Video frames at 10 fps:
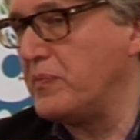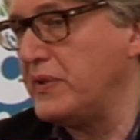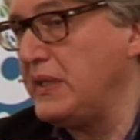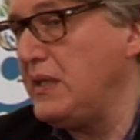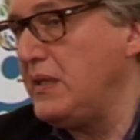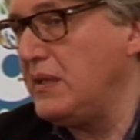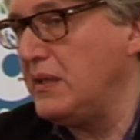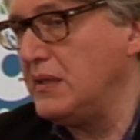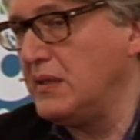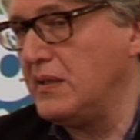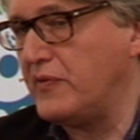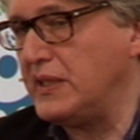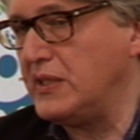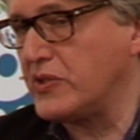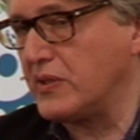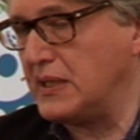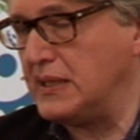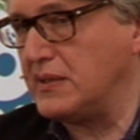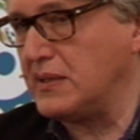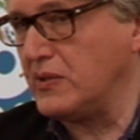pre-financial
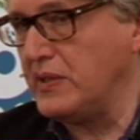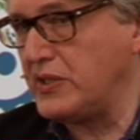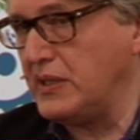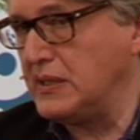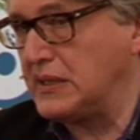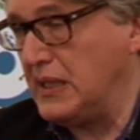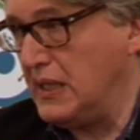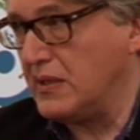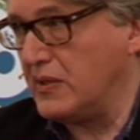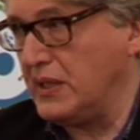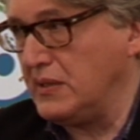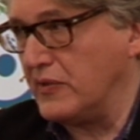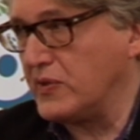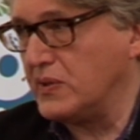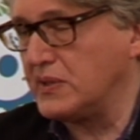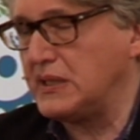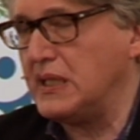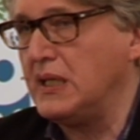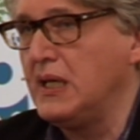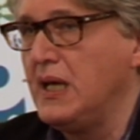crisis situation, it's correct, of course, yeah.